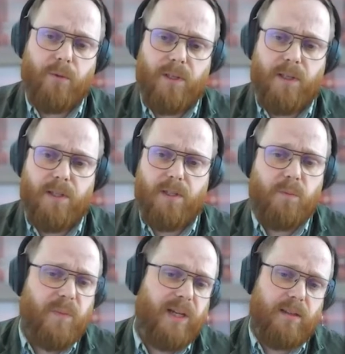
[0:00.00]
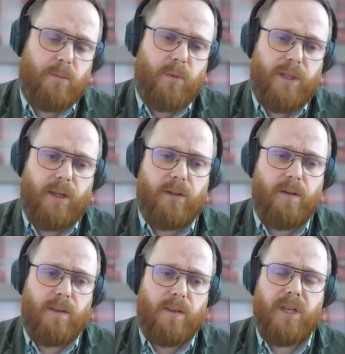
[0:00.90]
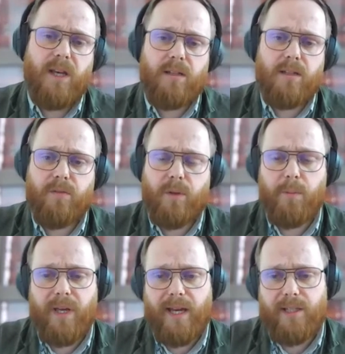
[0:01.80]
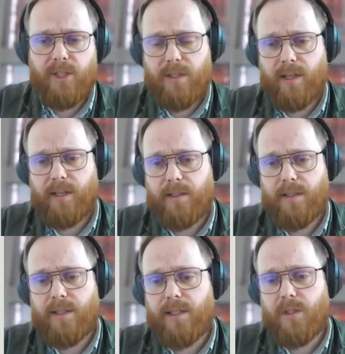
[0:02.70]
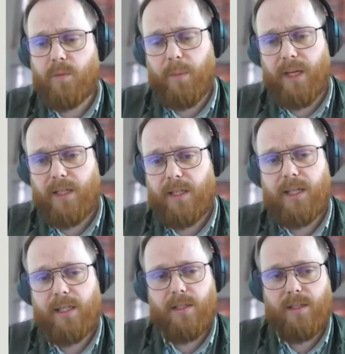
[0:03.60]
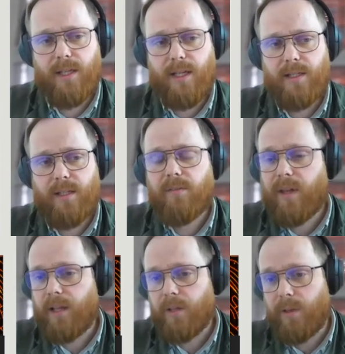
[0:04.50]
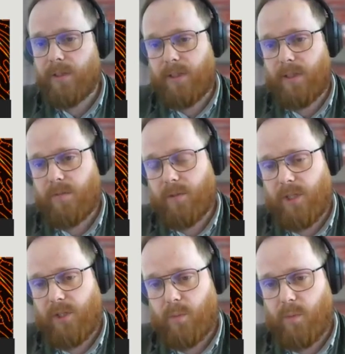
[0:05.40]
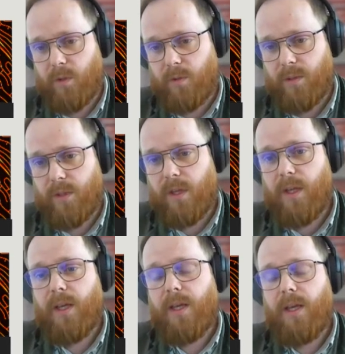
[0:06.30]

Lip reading: for these, meaning that we can cut them in any different patch and tile size we might need to test and evaluate these foundation models.